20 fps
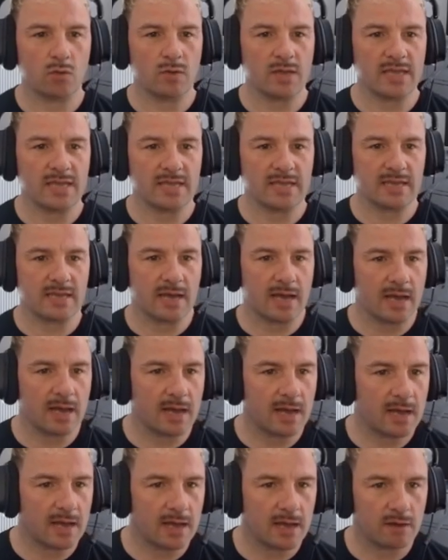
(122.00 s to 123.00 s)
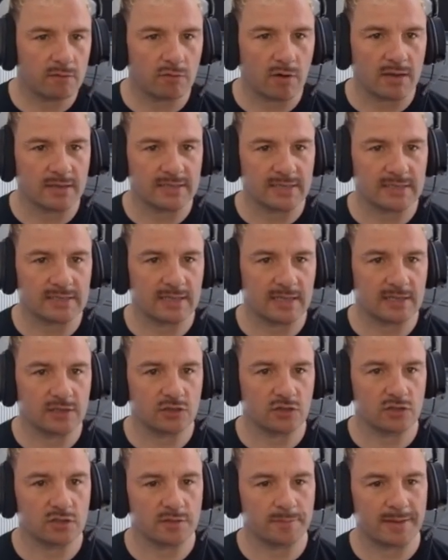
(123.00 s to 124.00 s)
Okay, right, diesel
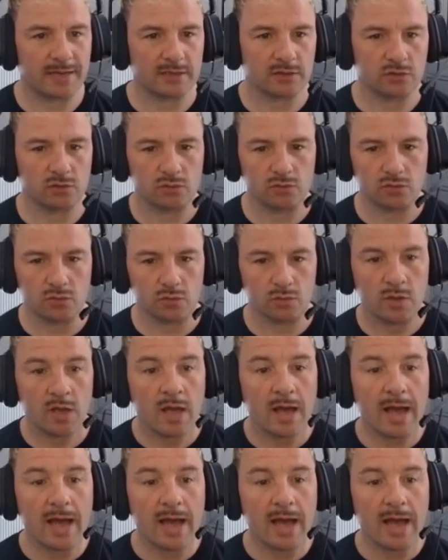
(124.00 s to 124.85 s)
engine's about to do.